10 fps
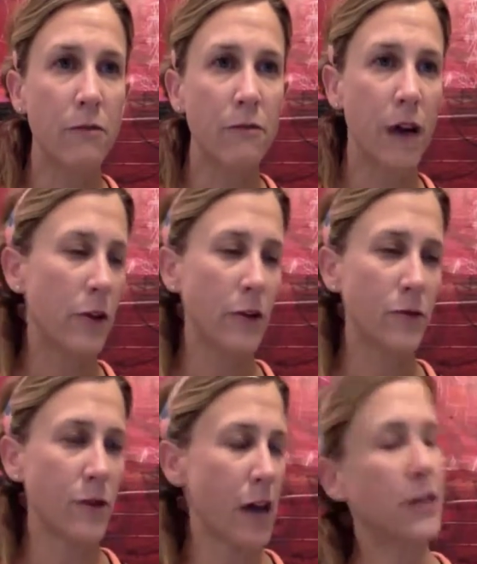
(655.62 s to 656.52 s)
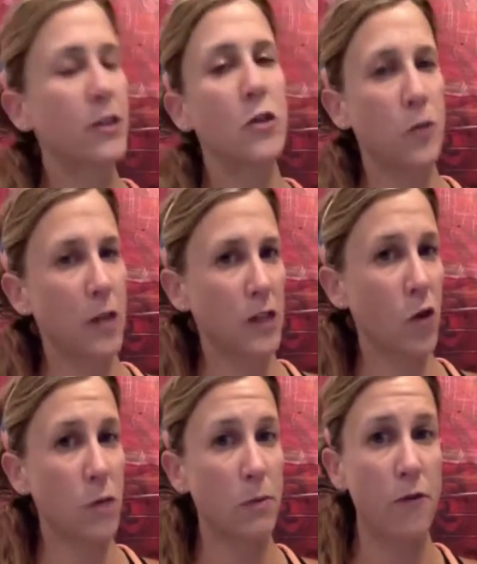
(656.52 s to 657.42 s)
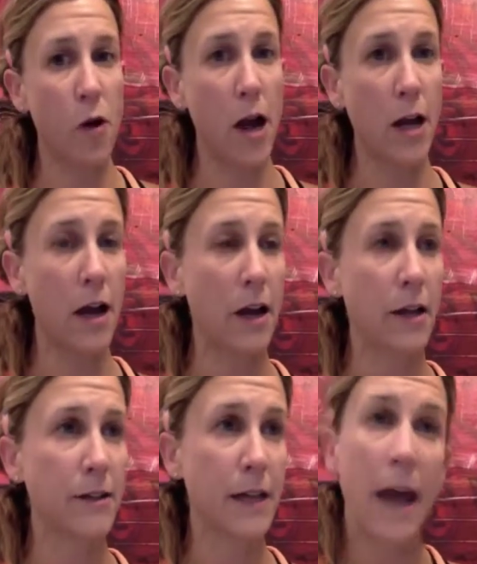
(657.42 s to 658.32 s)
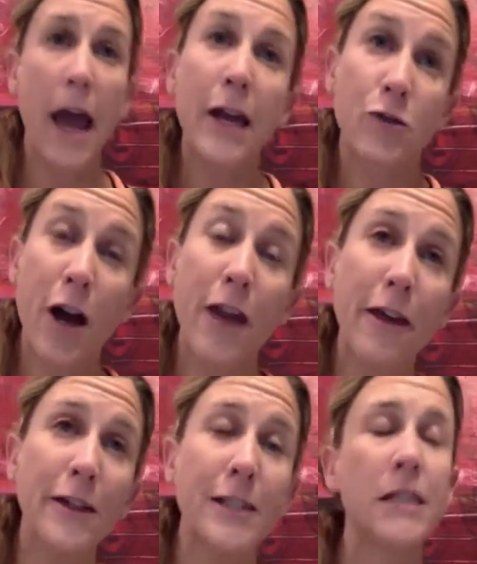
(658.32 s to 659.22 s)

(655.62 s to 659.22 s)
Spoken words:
I don't know. I like to do things first before I say, hey, try this.